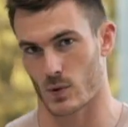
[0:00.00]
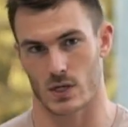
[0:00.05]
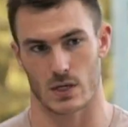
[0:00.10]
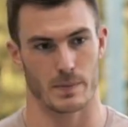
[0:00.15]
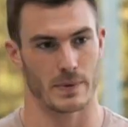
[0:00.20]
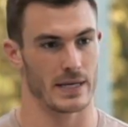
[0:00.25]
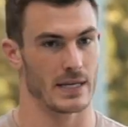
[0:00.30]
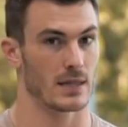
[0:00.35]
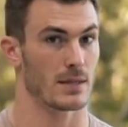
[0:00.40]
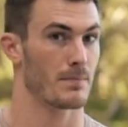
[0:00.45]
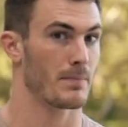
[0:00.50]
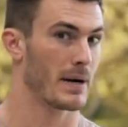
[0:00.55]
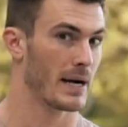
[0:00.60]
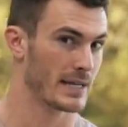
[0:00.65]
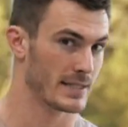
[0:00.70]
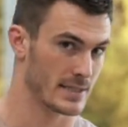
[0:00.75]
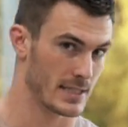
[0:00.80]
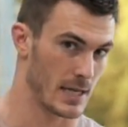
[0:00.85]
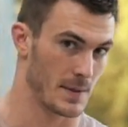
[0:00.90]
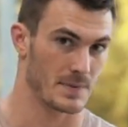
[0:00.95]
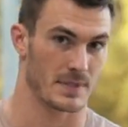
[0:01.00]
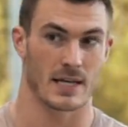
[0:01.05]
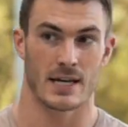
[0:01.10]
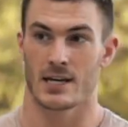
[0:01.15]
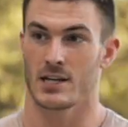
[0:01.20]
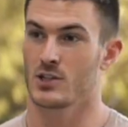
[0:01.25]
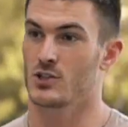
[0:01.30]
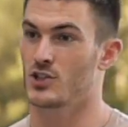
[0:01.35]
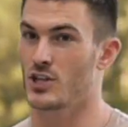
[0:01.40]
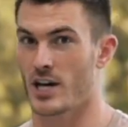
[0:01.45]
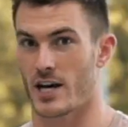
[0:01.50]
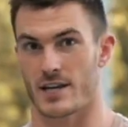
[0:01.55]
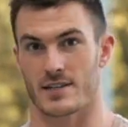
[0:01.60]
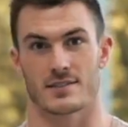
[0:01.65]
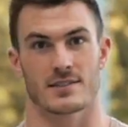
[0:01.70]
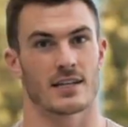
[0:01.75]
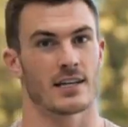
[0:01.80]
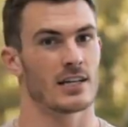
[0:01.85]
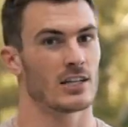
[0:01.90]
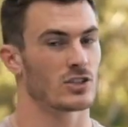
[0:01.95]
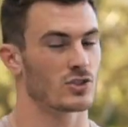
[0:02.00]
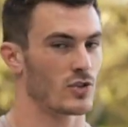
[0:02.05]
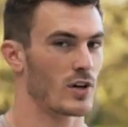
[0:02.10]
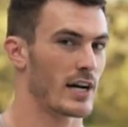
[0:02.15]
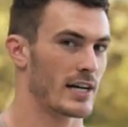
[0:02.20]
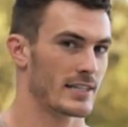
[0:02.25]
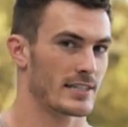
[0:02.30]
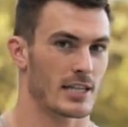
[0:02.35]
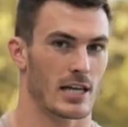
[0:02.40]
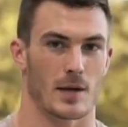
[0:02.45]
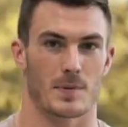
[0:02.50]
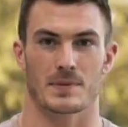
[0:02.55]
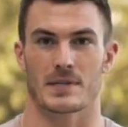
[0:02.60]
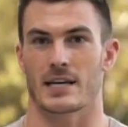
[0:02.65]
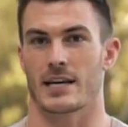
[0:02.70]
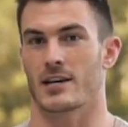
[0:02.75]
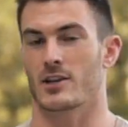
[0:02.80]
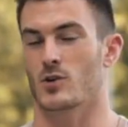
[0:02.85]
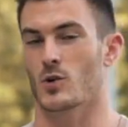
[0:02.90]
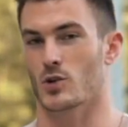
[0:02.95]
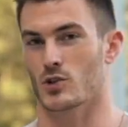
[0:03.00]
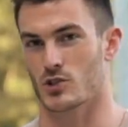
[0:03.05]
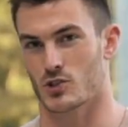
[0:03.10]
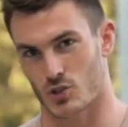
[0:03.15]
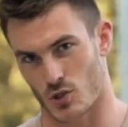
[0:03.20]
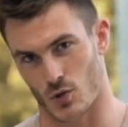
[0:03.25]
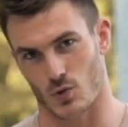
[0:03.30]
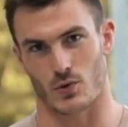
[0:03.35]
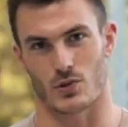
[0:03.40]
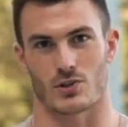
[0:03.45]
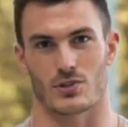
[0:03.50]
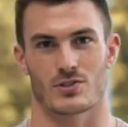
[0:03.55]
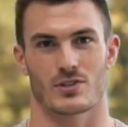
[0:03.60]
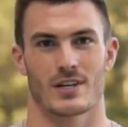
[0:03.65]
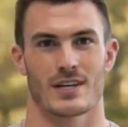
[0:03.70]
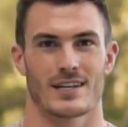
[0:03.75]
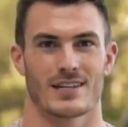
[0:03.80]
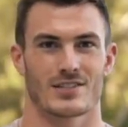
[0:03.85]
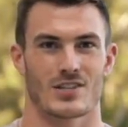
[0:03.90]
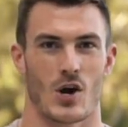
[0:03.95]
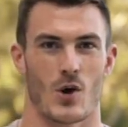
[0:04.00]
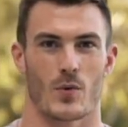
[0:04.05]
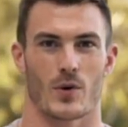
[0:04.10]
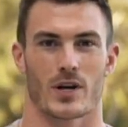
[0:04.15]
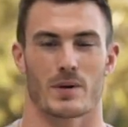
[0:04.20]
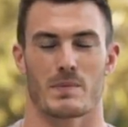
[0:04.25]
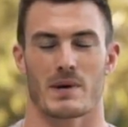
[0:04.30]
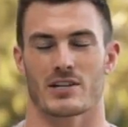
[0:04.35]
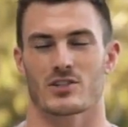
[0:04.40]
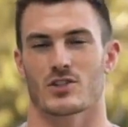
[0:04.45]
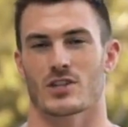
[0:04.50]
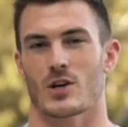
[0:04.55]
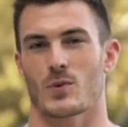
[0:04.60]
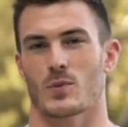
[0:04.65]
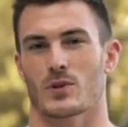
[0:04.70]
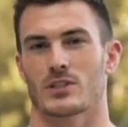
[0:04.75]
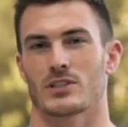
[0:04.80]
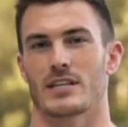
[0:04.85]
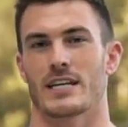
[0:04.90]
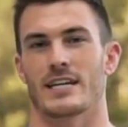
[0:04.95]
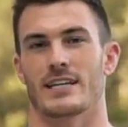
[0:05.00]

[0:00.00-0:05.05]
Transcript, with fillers: we're going to be hitting the biceps, chest, triceps, and your shoulders. So we're going to make sure that we're